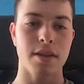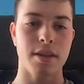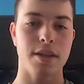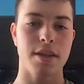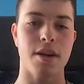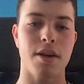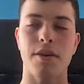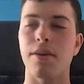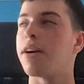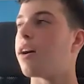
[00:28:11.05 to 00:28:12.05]

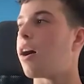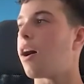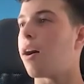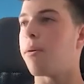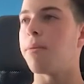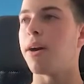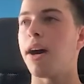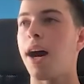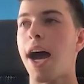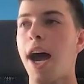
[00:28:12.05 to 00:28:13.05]
So
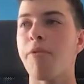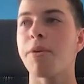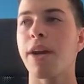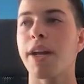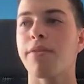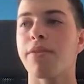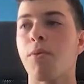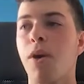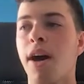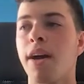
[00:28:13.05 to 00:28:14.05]
I have been writing for a
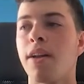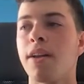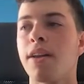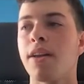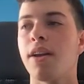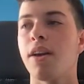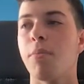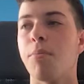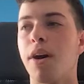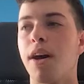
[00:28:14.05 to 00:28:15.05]
while,
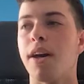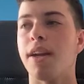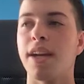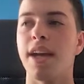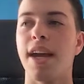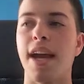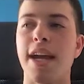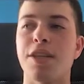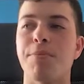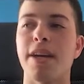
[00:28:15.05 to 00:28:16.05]
but
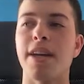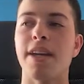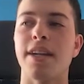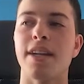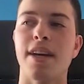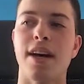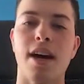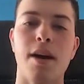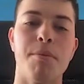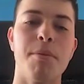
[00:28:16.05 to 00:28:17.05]
it's been
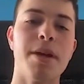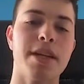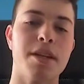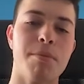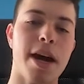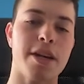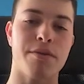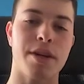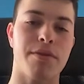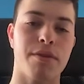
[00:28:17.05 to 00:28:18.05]
a mix and match of
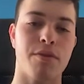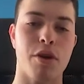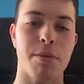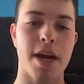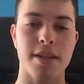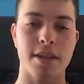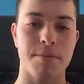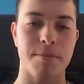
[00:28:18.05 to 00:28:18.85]
different formats.